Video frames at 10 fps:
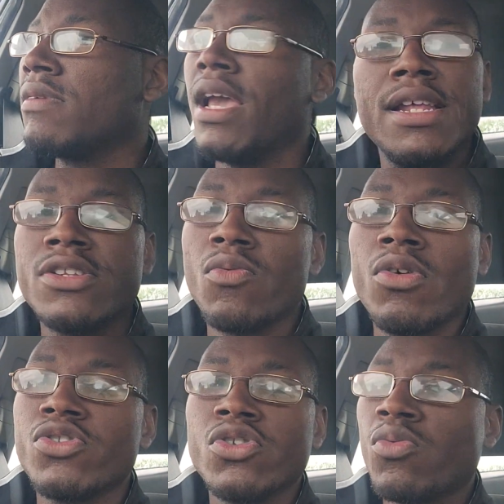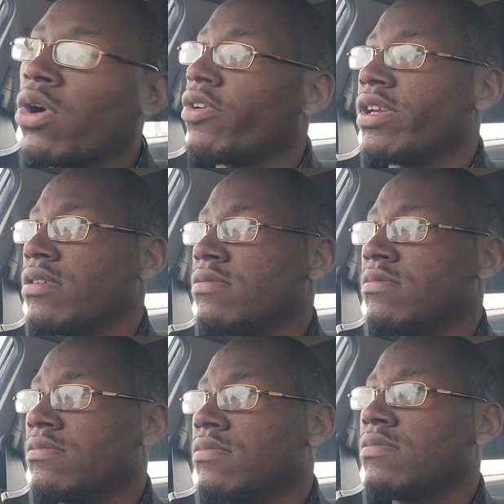He doesn't want you to worry,
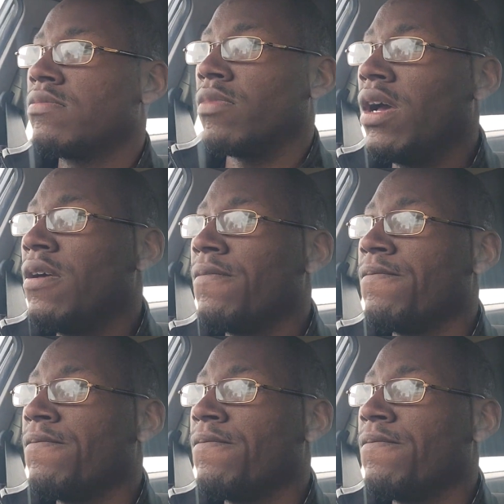right?